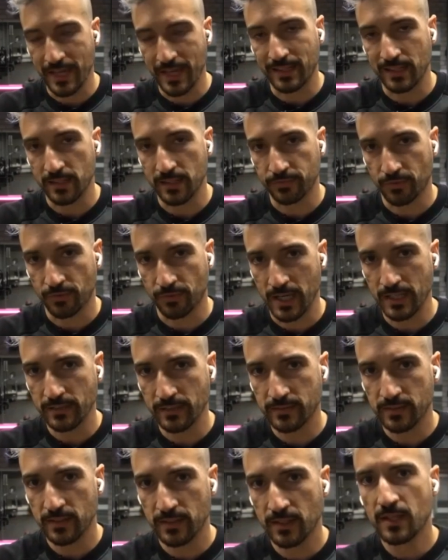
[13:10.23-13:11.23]
the deadlift,
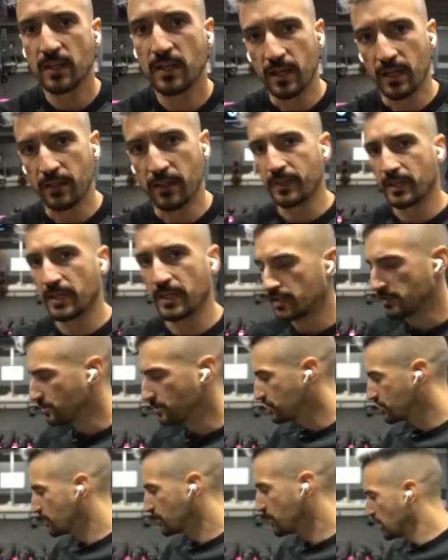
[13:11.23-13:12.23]
right? And the
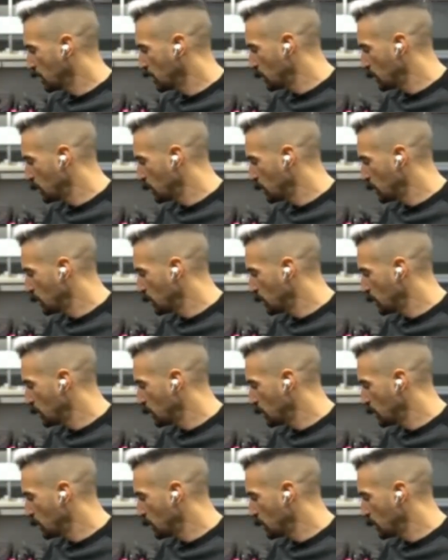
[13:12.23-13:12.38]
hinge.